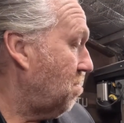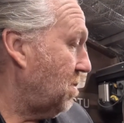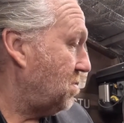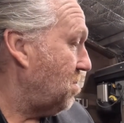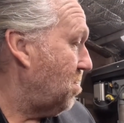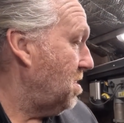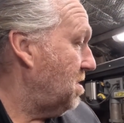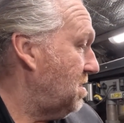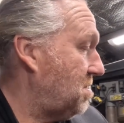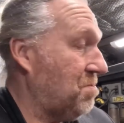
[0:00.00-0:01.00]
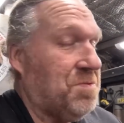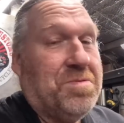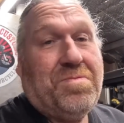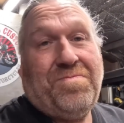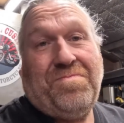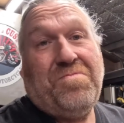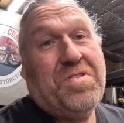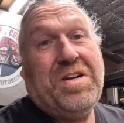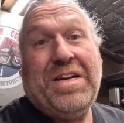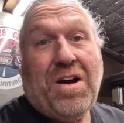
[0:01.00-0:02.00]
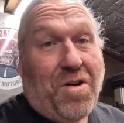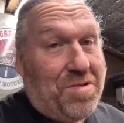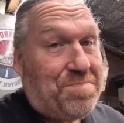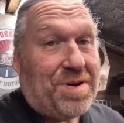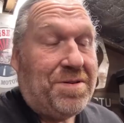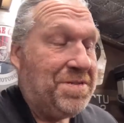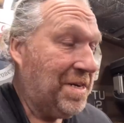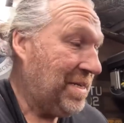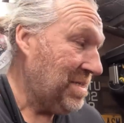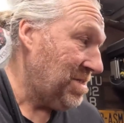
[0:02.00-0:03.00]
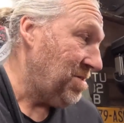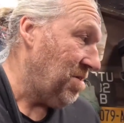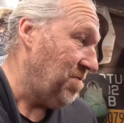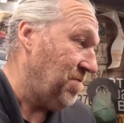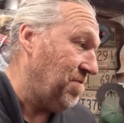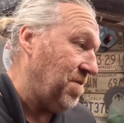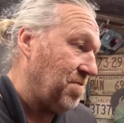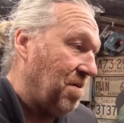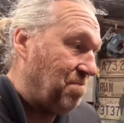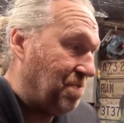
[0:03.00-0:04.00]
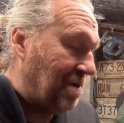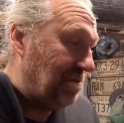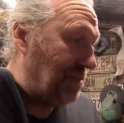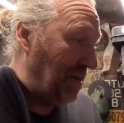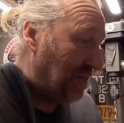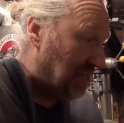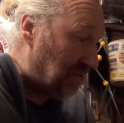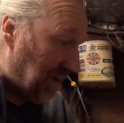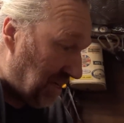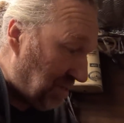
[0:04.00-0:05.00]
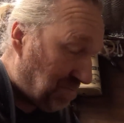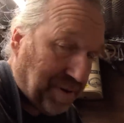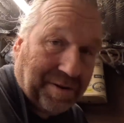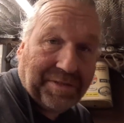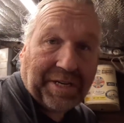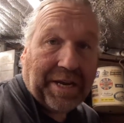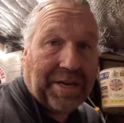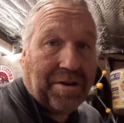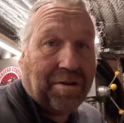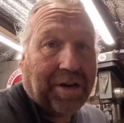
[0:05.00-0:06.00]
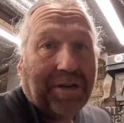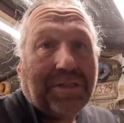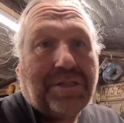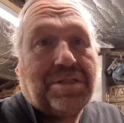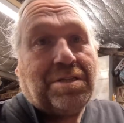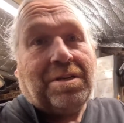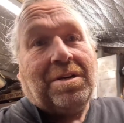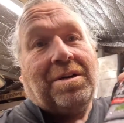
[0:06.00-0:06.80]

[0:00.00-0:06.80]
My diet is all really high protein stuff. I've got protein drinks, protein yogurts.